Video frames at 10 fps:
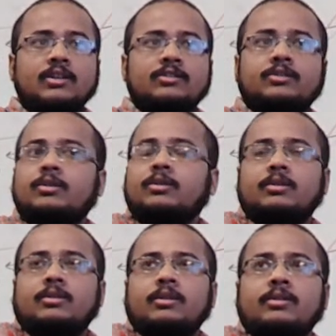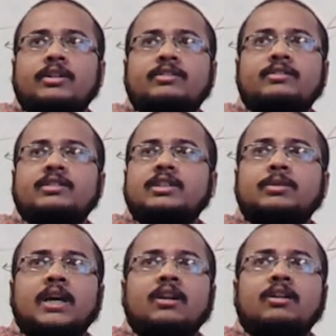So always you
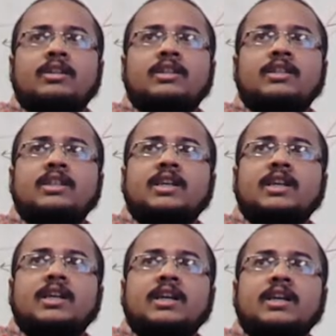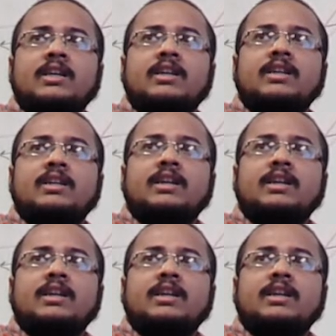cannot, for